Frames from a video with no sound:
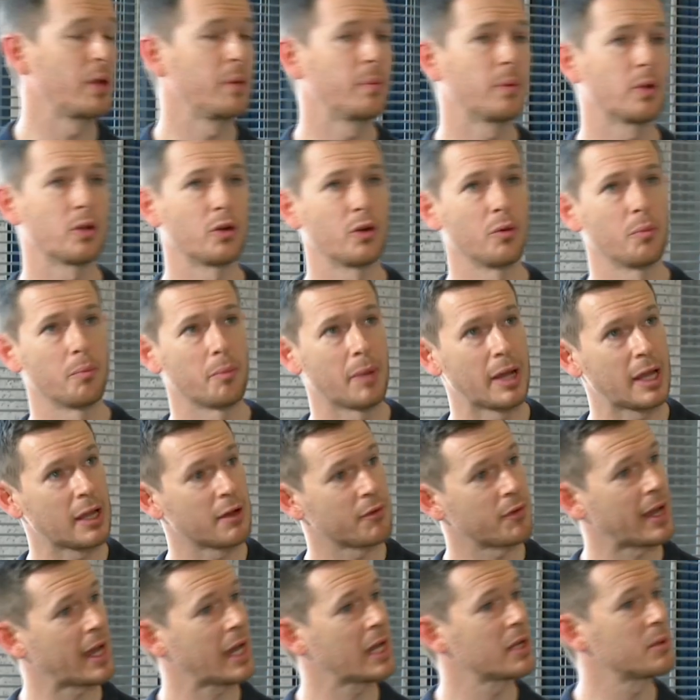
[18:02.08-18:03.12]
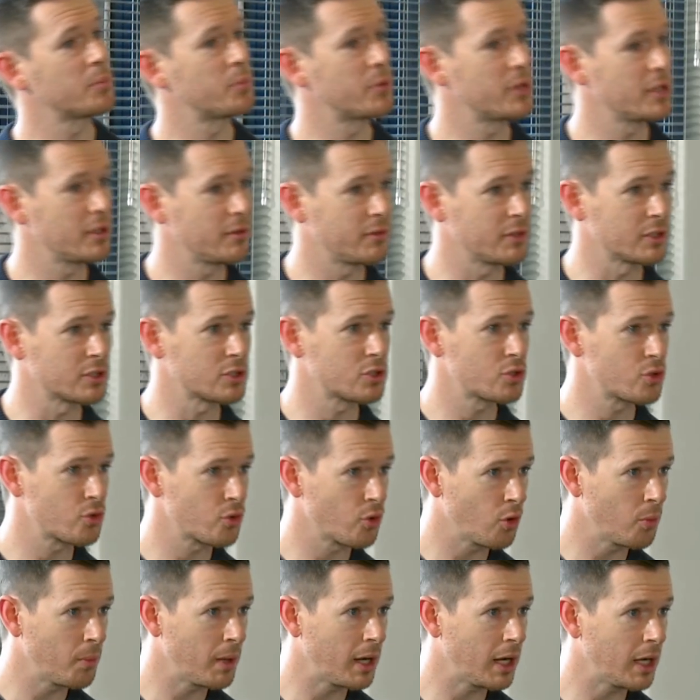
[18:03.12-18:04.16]
people who may have had previous
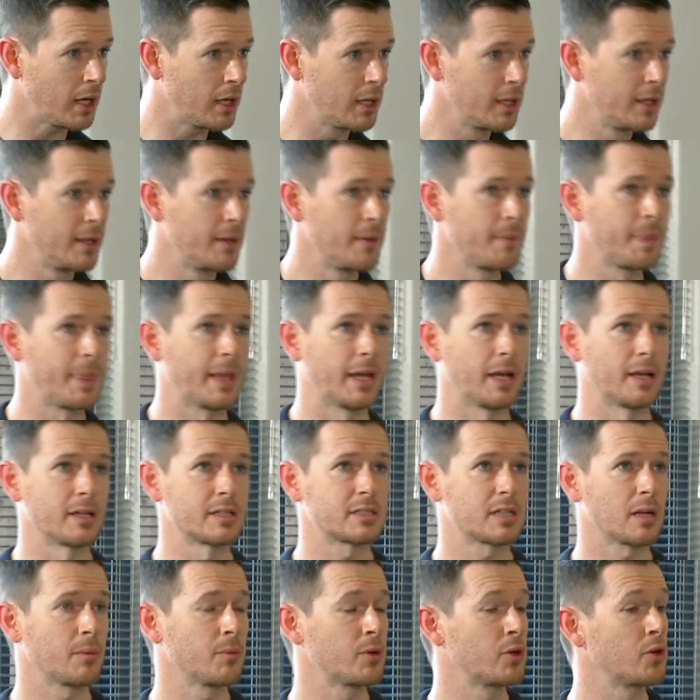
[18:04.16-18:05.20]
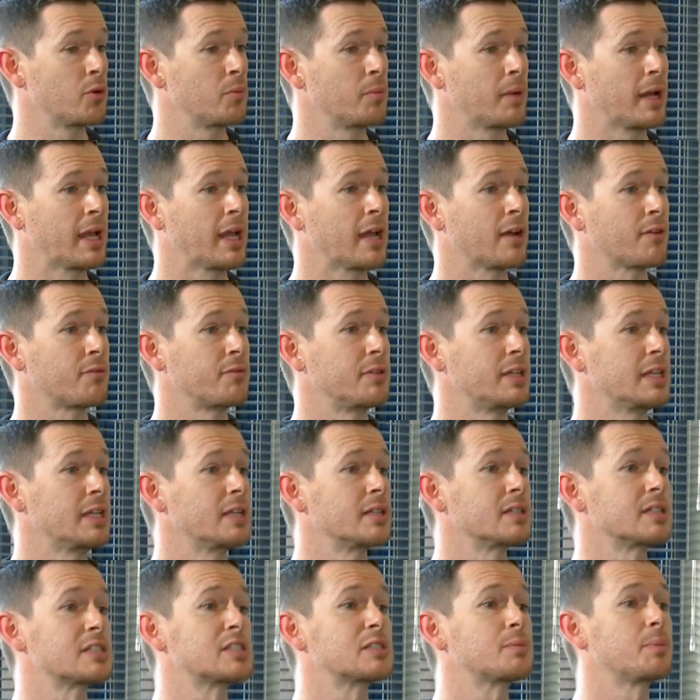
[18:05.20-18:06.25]
trauma, someone who may have
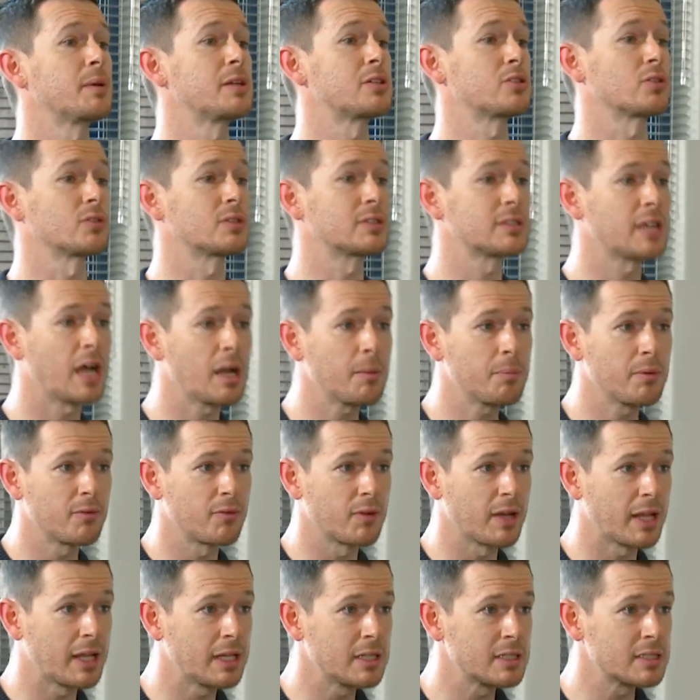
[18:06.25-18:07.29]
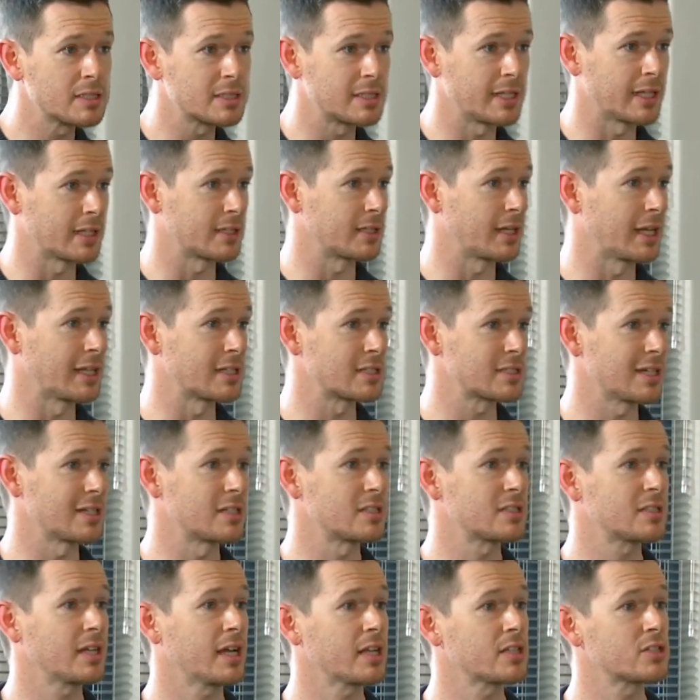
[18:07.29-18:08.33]
needed a special type of lens that gets
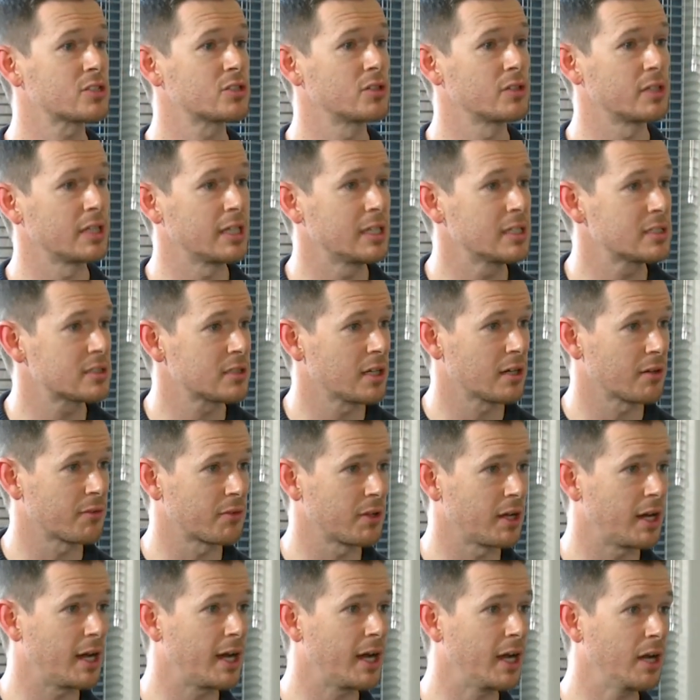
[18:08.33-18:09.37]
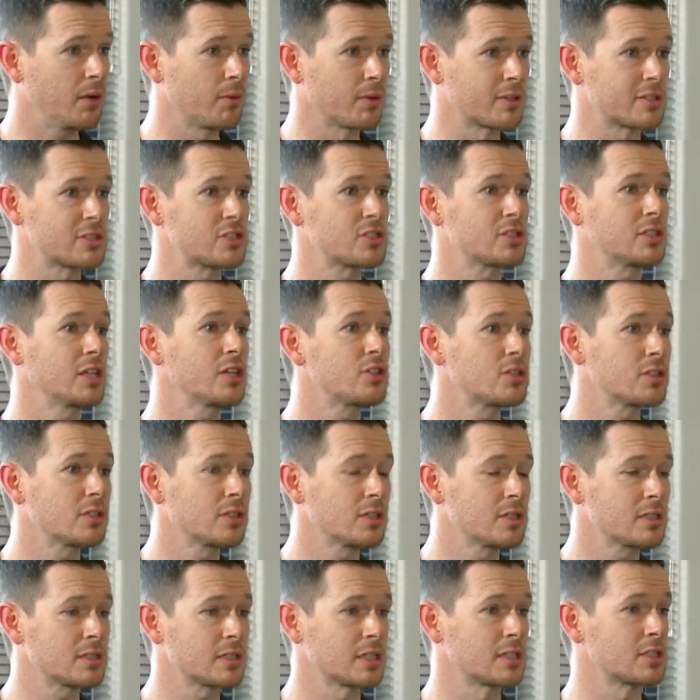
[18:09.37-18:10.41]
attached to the inside of the eye with
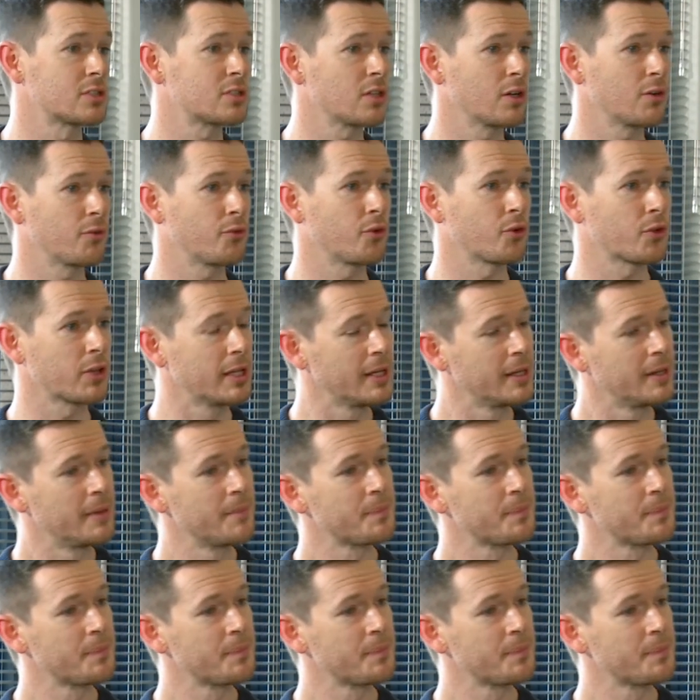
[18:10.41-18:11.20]
stitches and so forth,